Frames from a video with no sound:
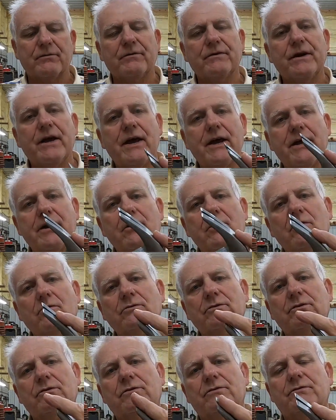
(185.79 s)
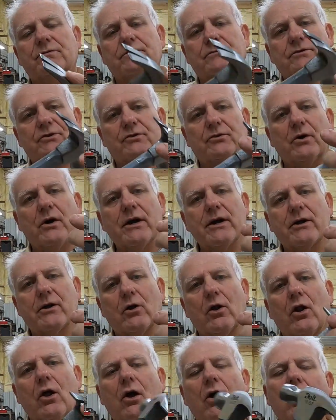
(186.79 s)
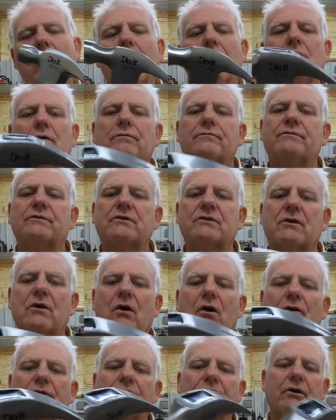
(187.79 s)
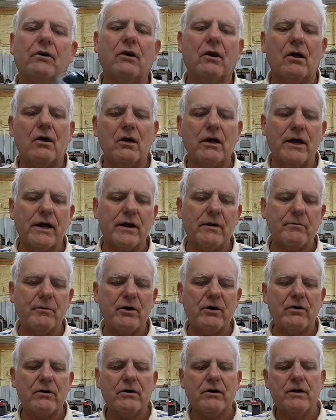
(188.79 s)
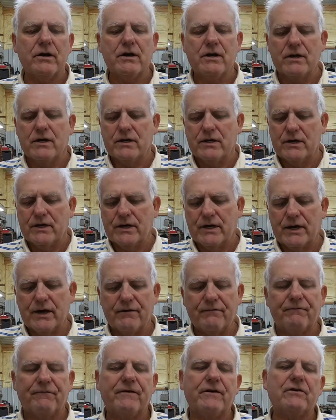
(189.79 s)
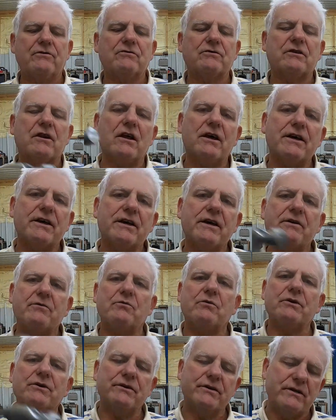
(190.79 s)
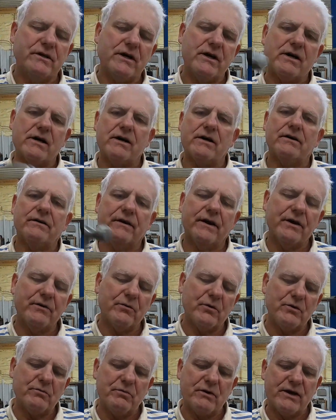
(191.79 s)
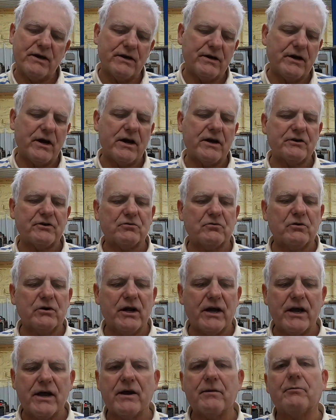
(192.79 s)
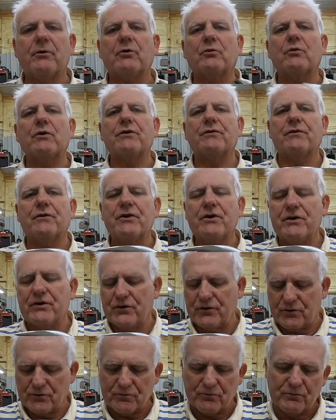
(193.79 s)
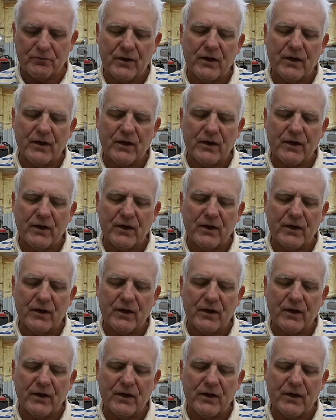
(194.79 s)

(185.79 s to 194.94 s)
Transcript: nails, straight claw. It's called a claw hammer. It feels like it would be a nice one to hammer with too.